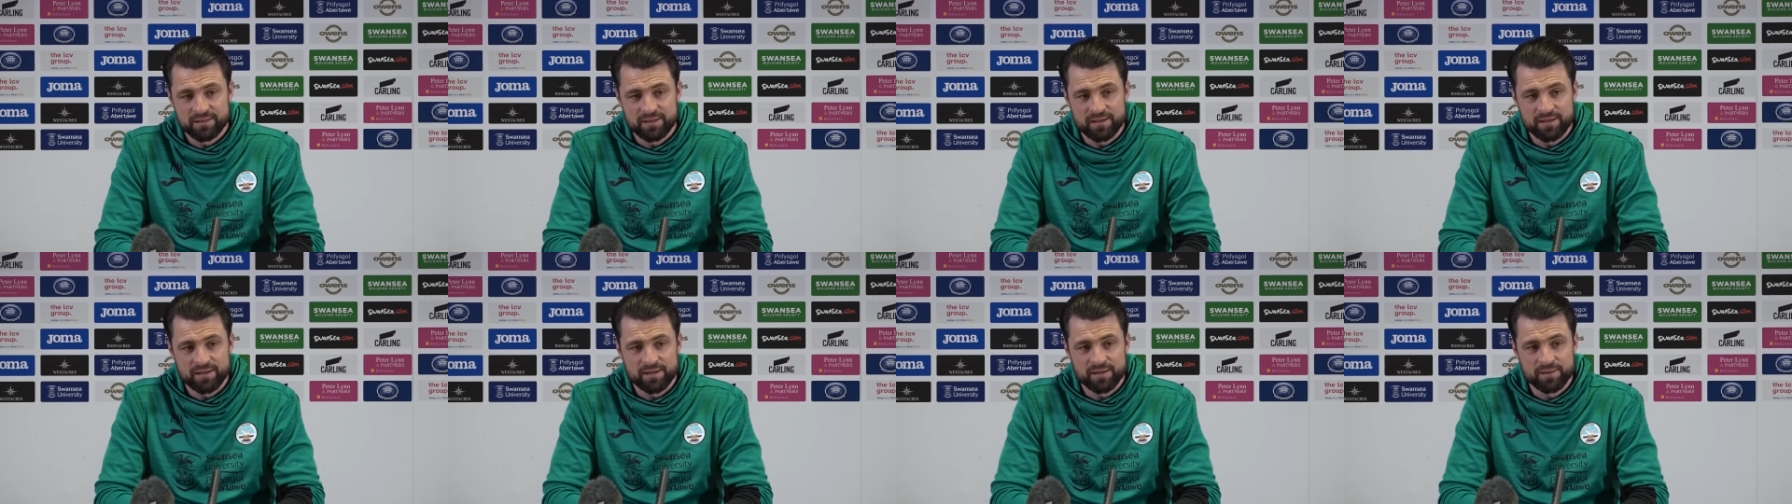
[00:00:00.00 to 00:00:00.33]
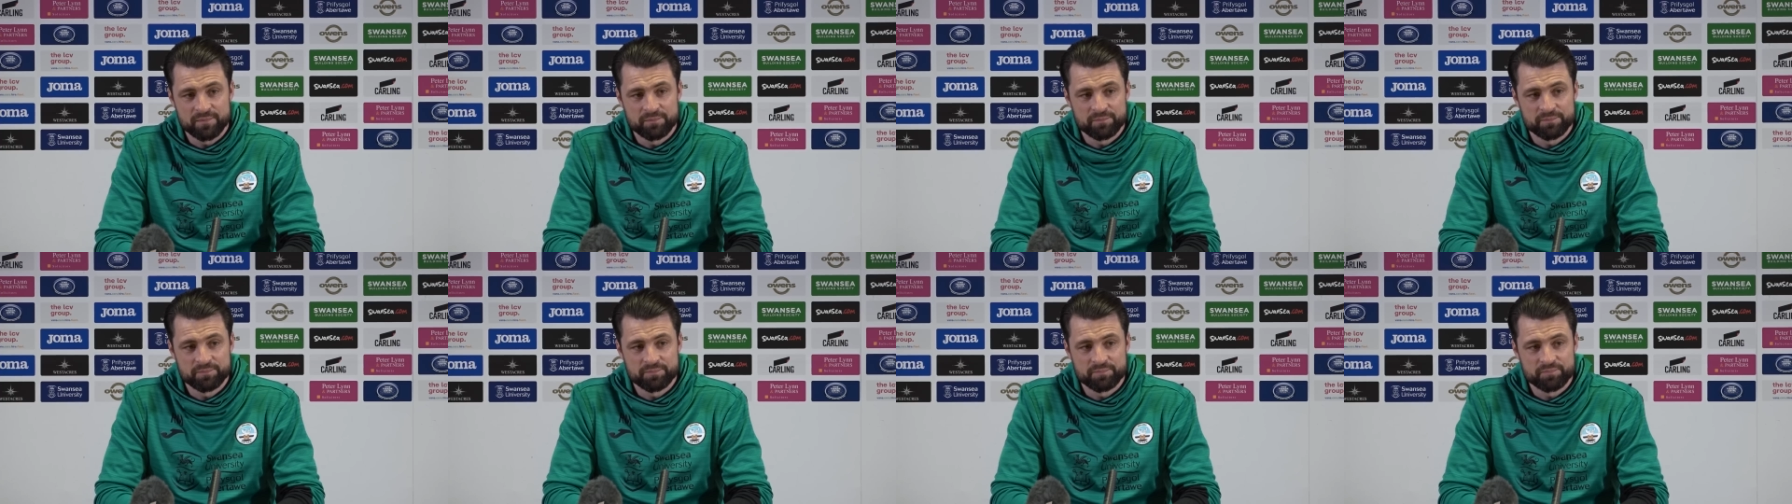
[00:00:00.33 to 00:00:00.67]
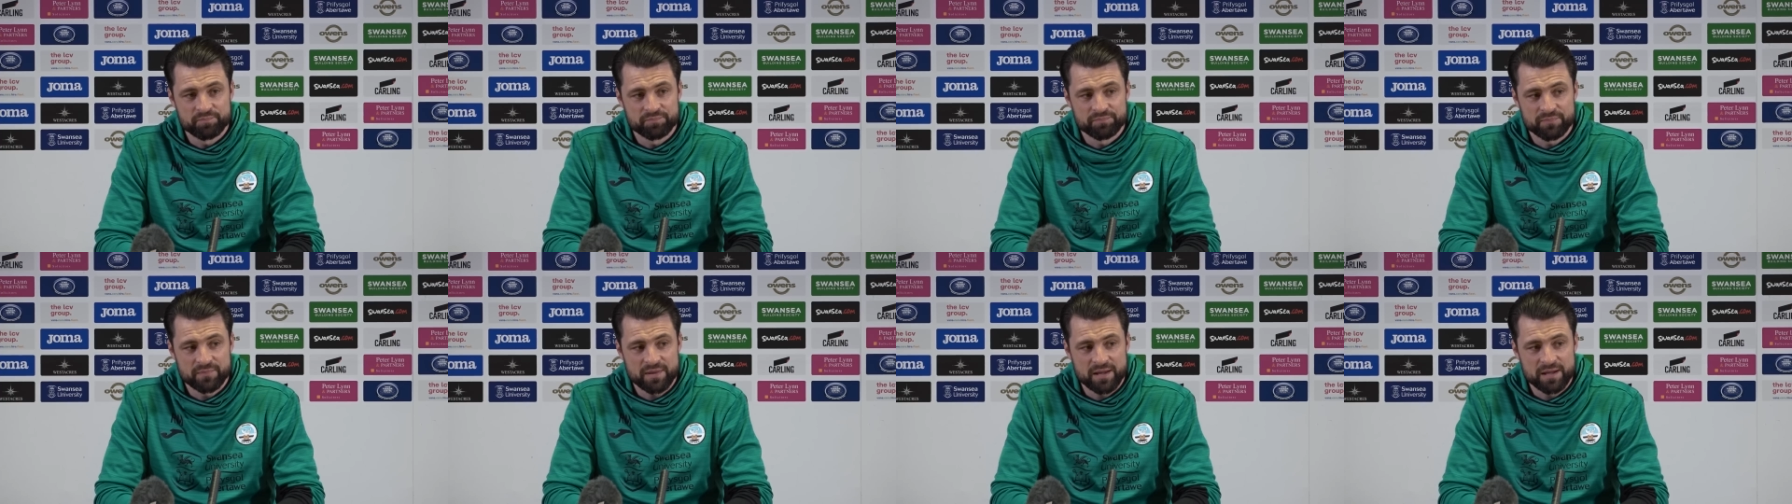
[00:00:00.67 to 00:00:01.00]
um,
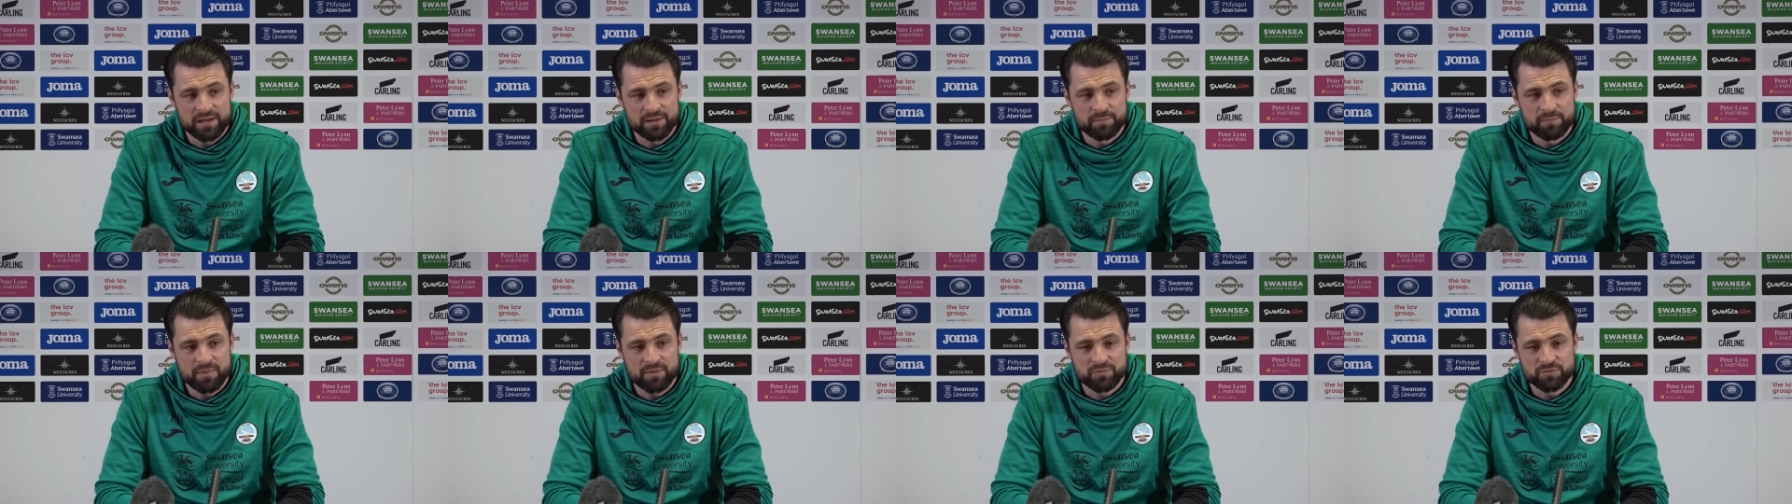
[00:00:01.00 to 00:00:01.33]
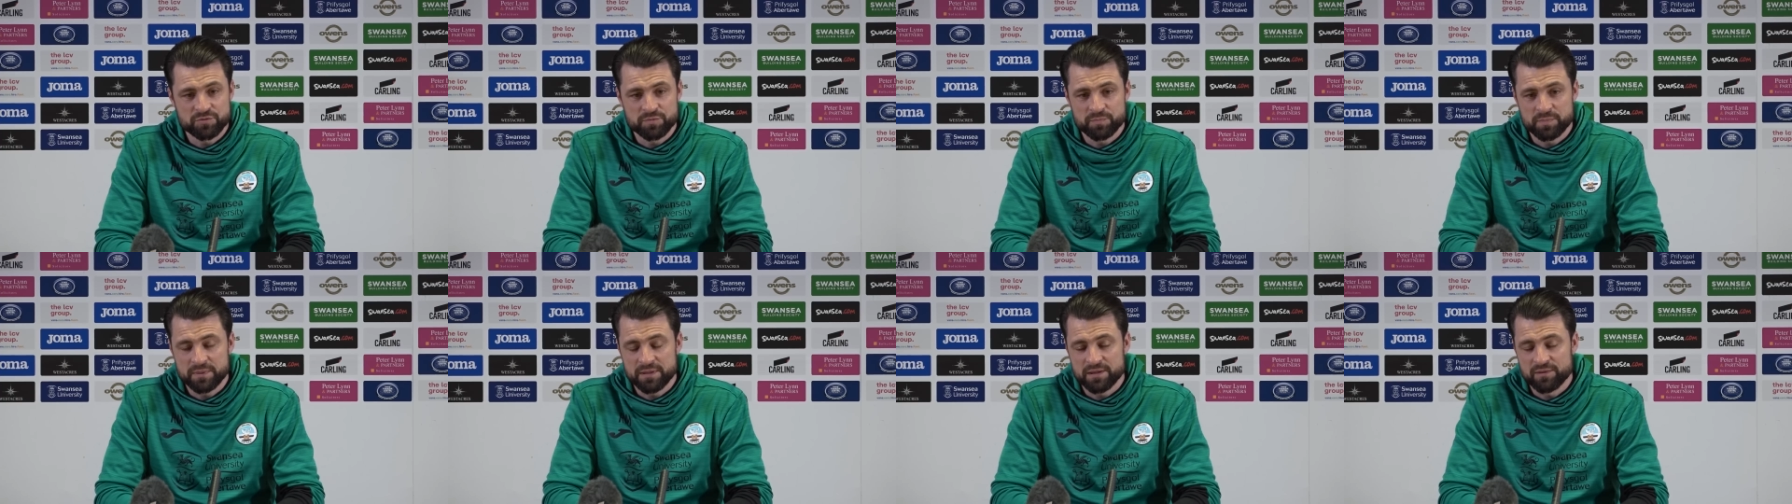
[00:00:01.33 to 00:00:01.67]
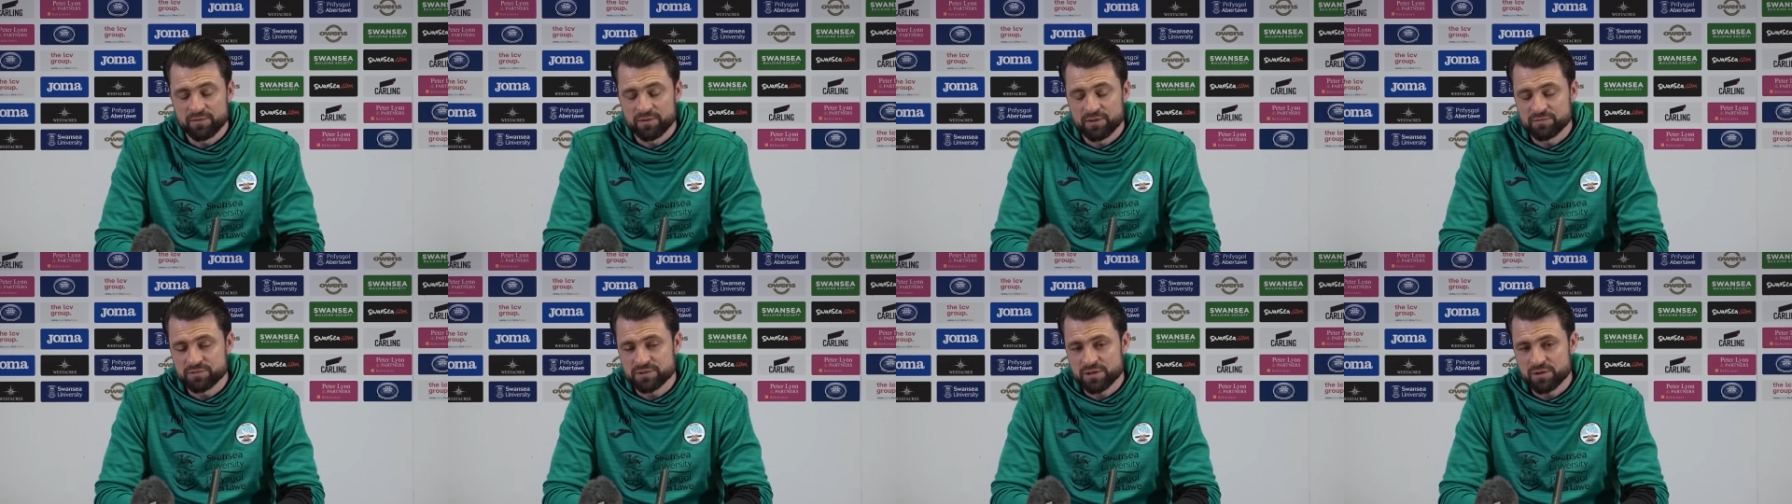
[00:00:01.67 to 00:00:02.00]
18 months we've been here
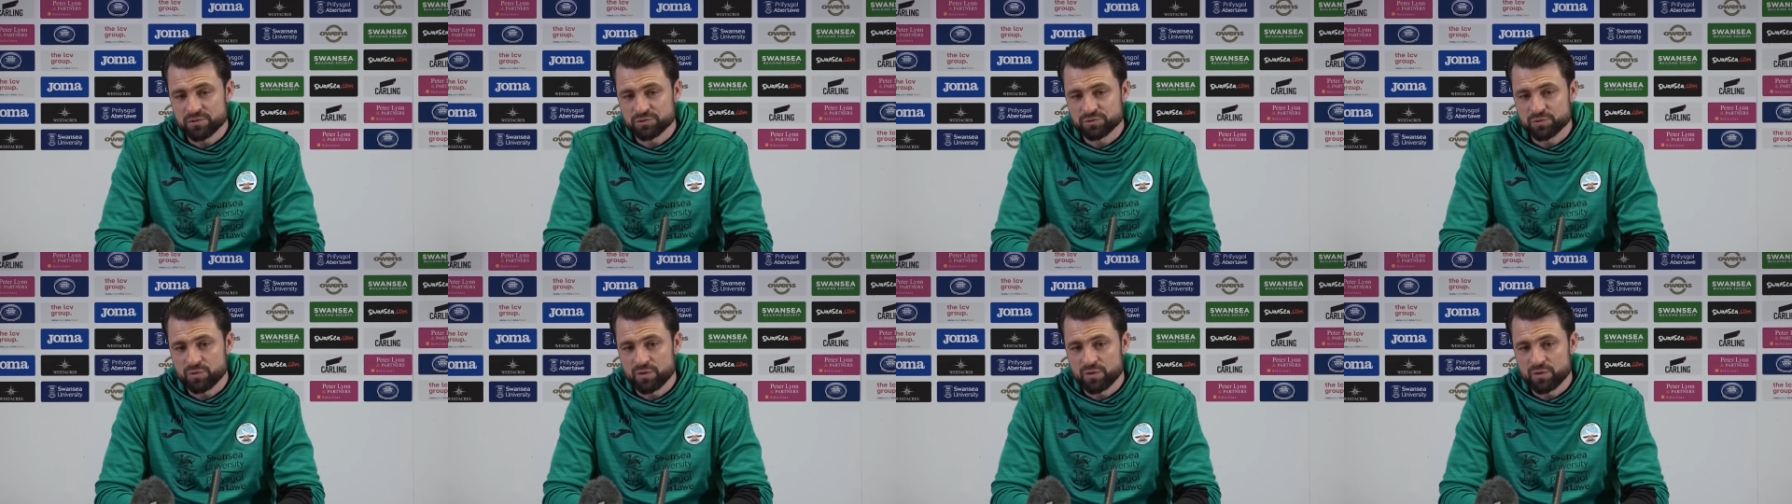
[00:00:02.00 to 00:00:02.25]
and the results